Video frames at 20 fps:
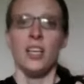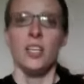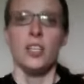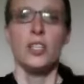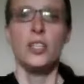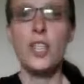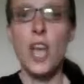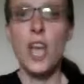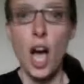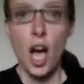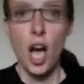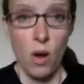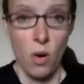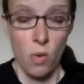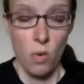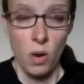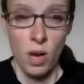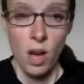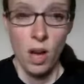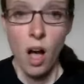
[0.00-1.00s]

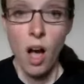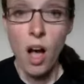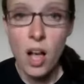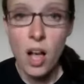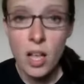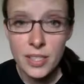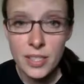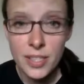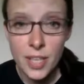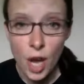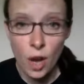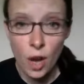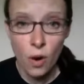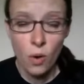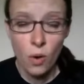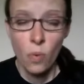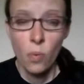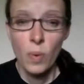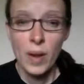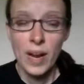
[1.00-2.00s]
So
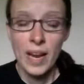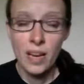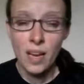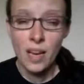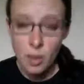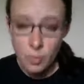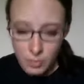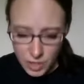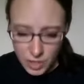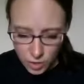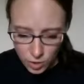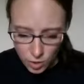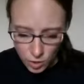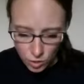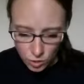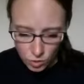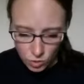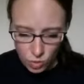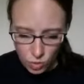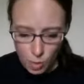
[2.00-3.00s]
also when it comes
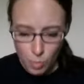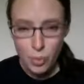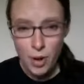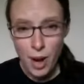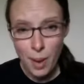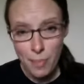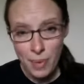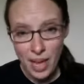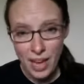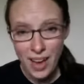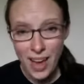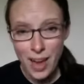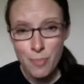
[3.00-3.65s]
to prepping,